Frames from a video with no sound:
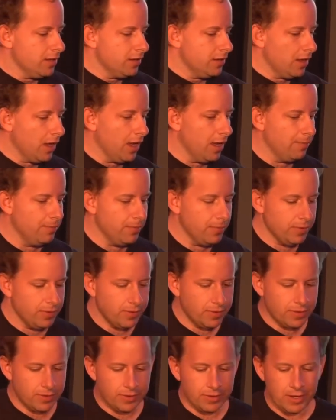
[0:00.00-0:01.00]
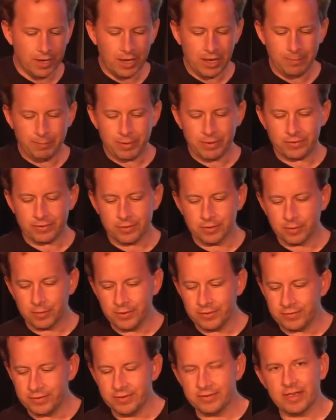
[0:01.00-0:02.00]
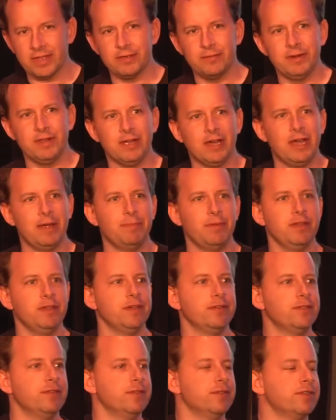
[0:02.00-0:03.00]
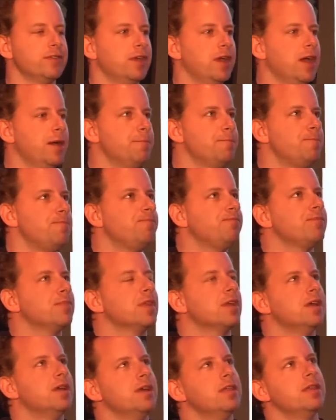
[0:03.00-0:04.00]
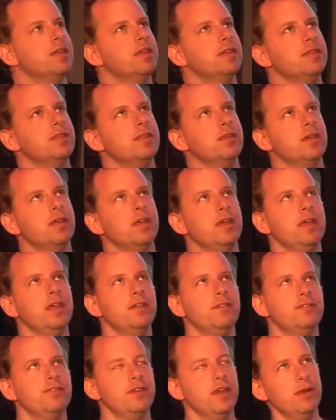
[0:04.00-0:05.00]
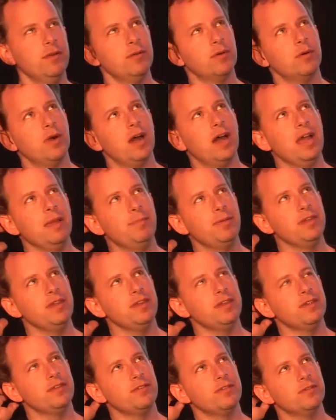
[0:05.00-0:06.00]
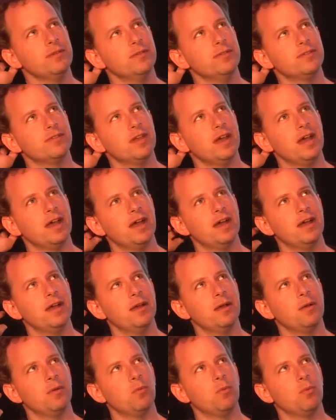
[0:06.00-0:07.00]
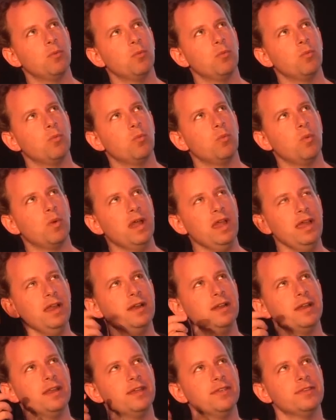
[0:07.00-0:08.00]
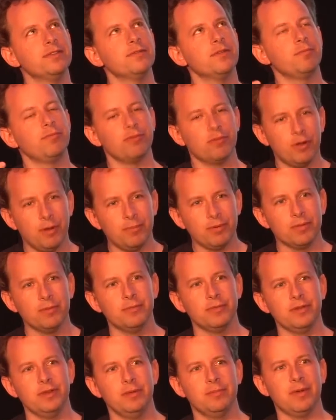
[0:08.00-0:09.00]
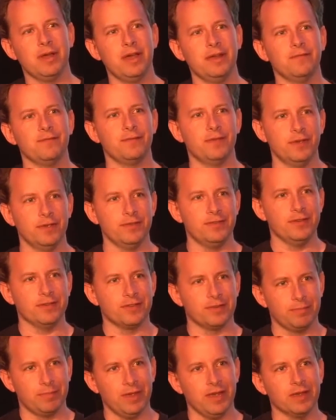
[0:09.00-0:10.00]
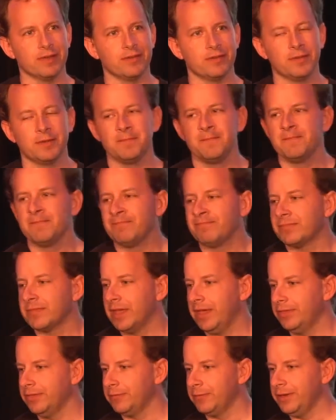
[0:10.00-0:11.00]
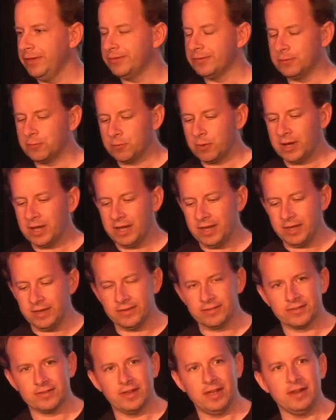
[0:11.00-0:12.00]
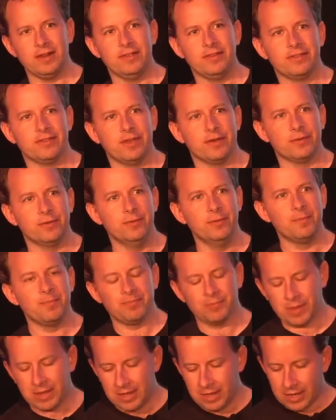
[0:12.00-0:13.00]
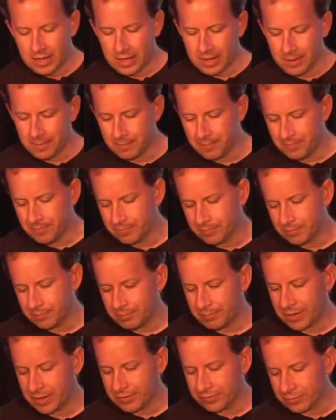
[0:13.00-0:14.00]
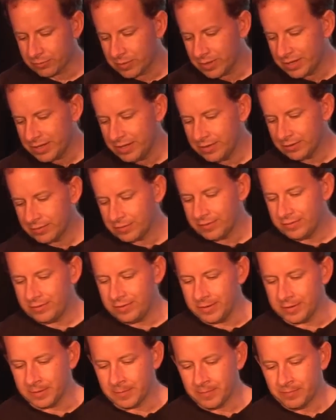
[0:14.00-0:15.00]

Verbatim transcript: Um, the IP, so the question is, are there any IP issues? Um, in general, IP issues are way less of a problem than you might first expect. And the reason why is slightly subtle, um, but it's really interesting.